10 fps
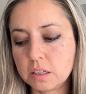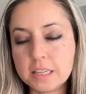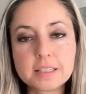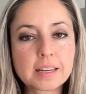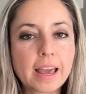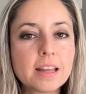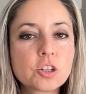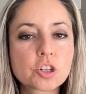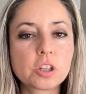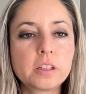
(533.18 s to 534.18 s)

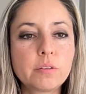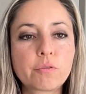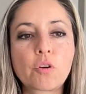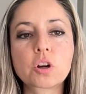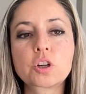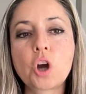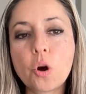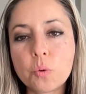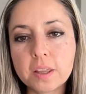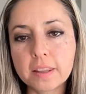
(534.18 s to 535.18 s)
intentionally
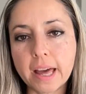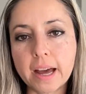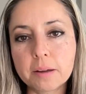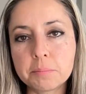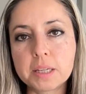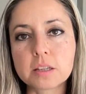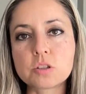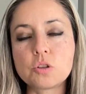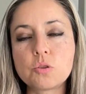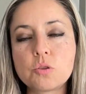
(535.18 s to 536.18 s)
foregoing that
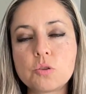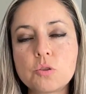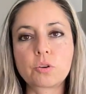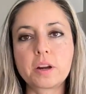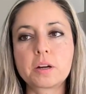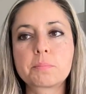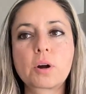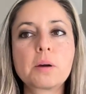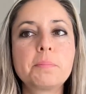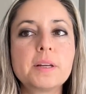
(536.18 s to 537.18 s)
because you have a greater
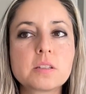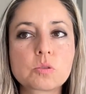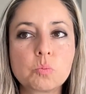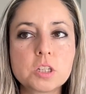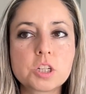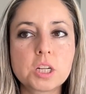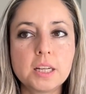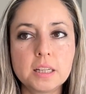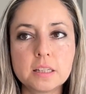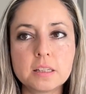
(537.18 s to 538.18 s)
purpose, which
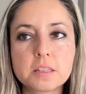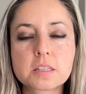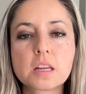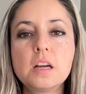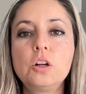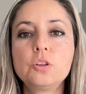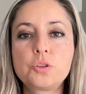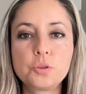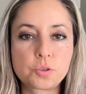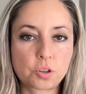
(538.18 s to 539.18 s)
is
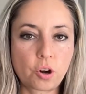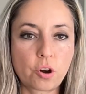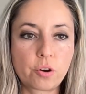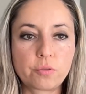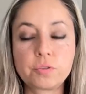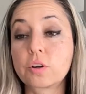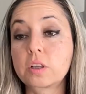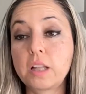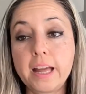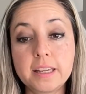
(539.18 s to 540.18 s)
to serve your
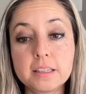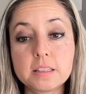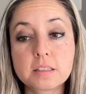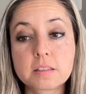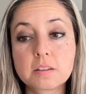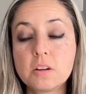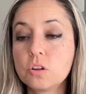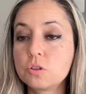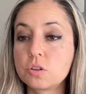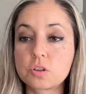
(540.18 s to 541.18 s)
clients,
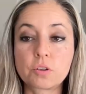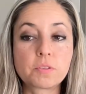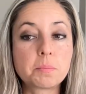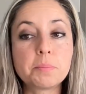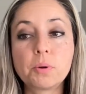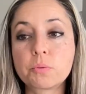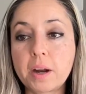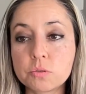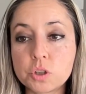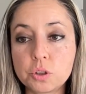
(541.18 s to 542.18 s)
to serve the people
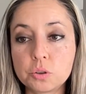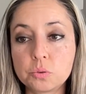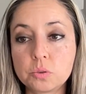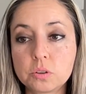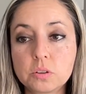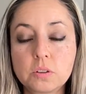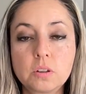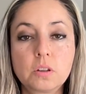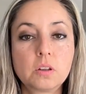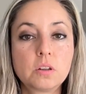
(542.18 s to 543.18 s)
around you,
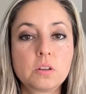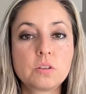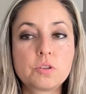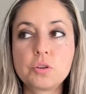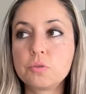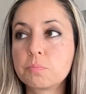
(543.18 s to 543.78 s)
to